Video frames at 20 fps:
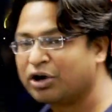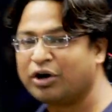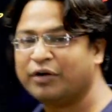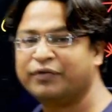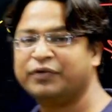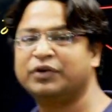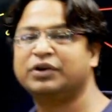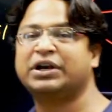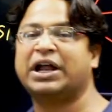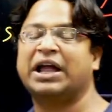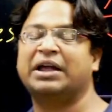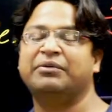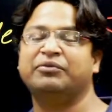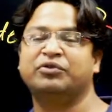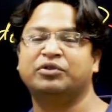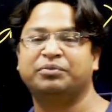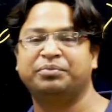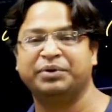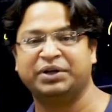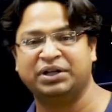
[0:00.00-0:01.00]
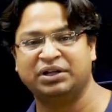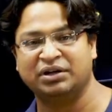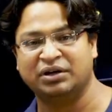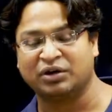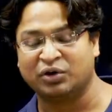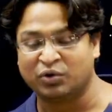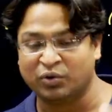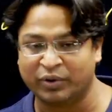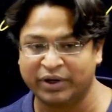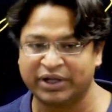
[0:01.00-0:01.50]
of your time would be
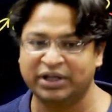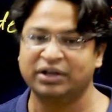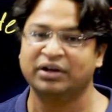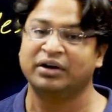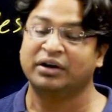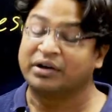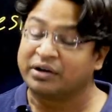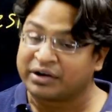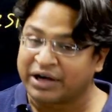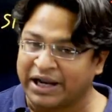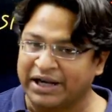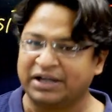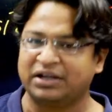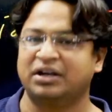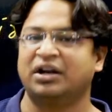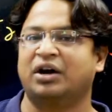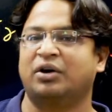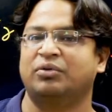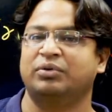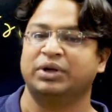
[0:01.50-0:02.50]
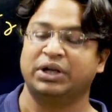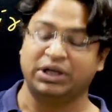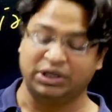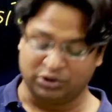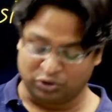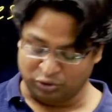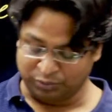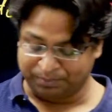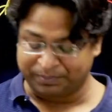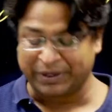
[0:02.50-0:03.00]
going right now
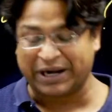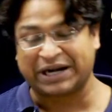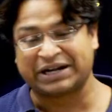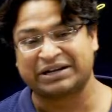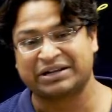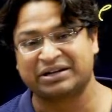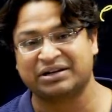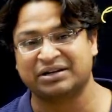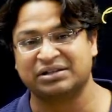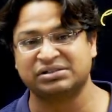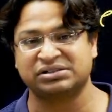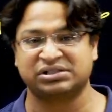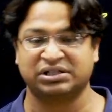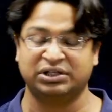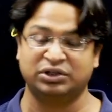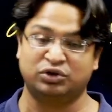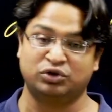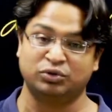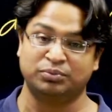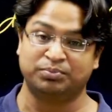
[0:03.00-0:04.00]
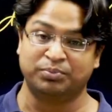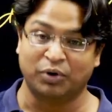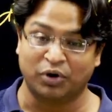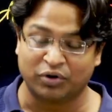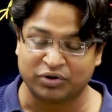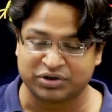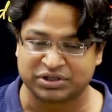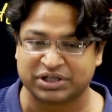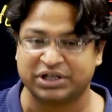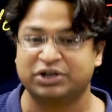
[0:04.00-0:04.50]
into practicals, into
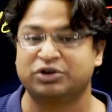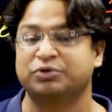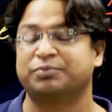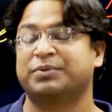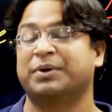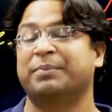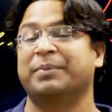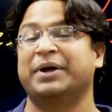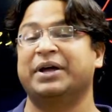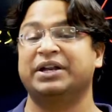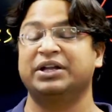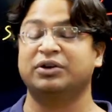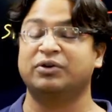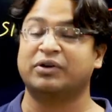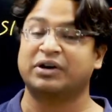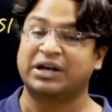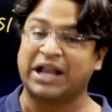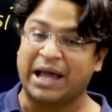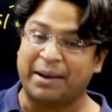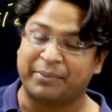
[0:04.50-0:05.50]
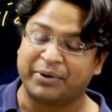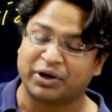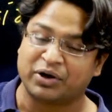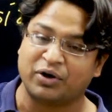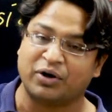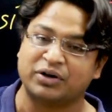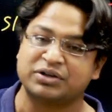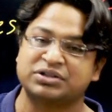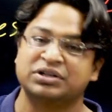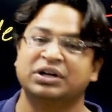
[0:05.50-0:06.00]
boards, into preparing your lab
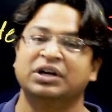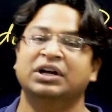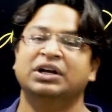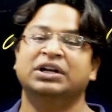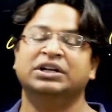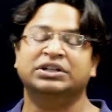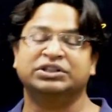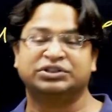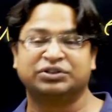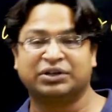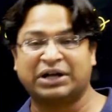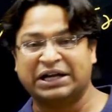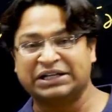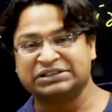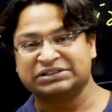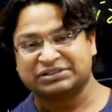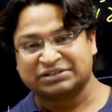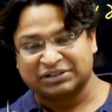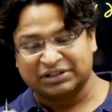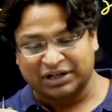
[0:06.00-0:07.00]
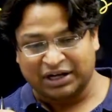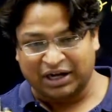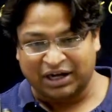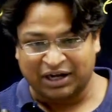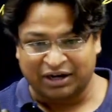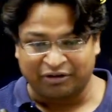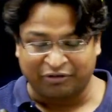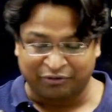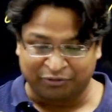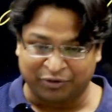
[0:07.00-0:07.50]
records. So guys,
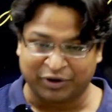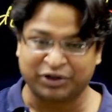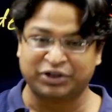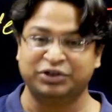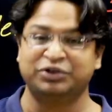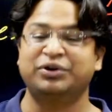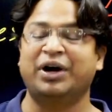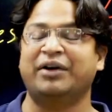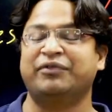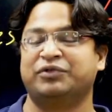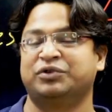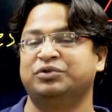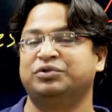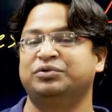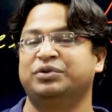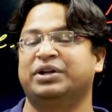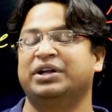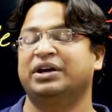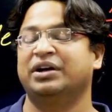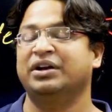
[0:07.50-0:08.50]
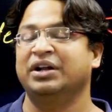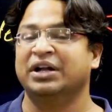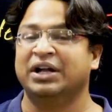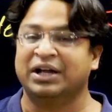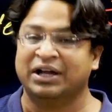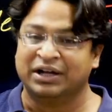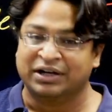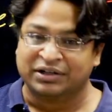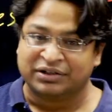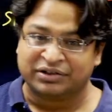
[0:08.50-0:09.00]
what you have to do here,
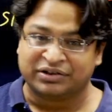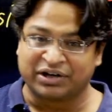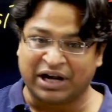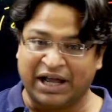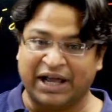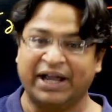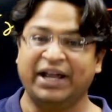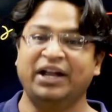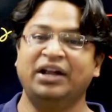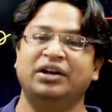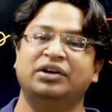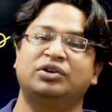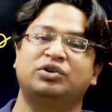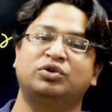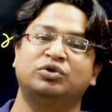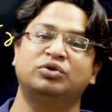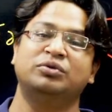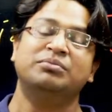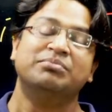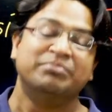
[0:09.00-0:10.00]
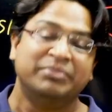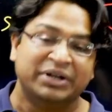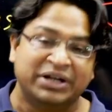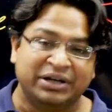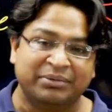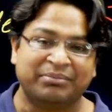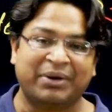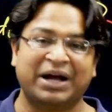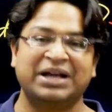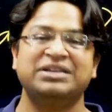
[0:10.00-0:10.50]
try to
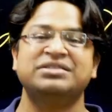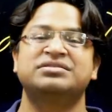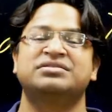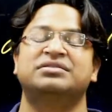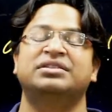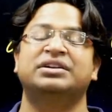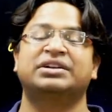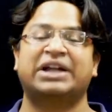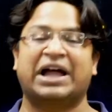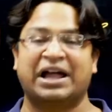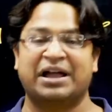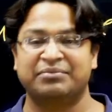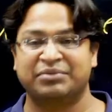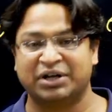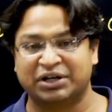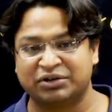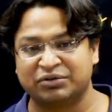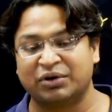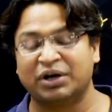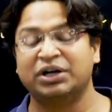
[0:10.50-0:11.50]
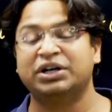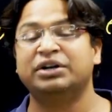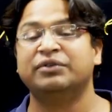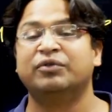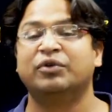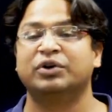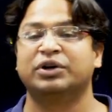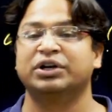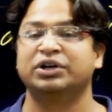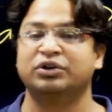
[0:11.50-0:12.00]
minimize the time that you are
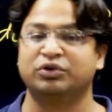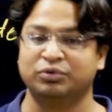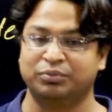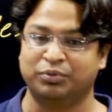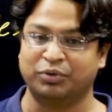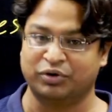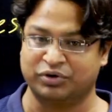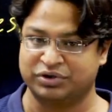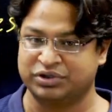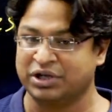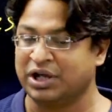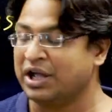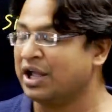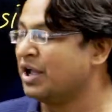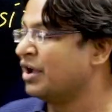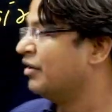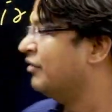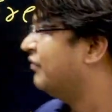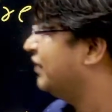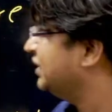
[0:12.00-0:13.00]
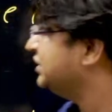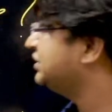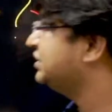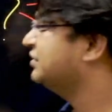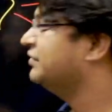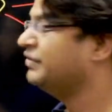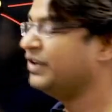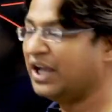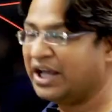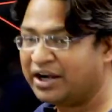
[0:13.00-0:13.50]
devoting to boards.
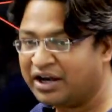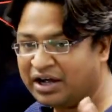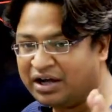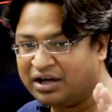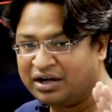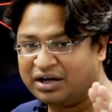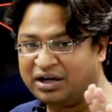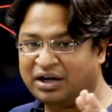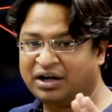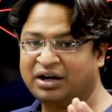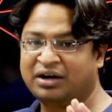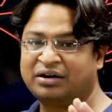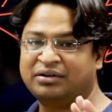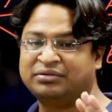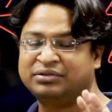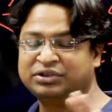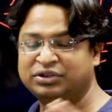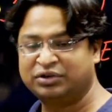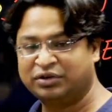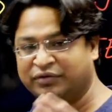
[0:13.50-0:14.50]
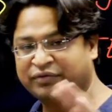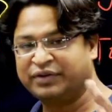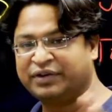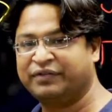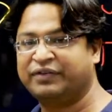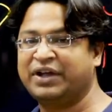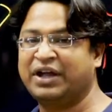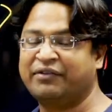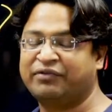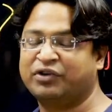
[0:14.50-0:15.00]
Once we are,
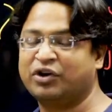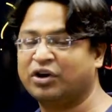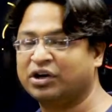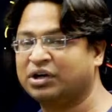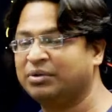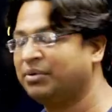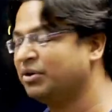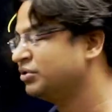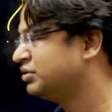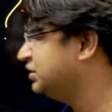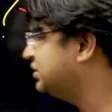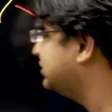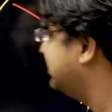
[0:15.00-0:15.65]
we have talked about this,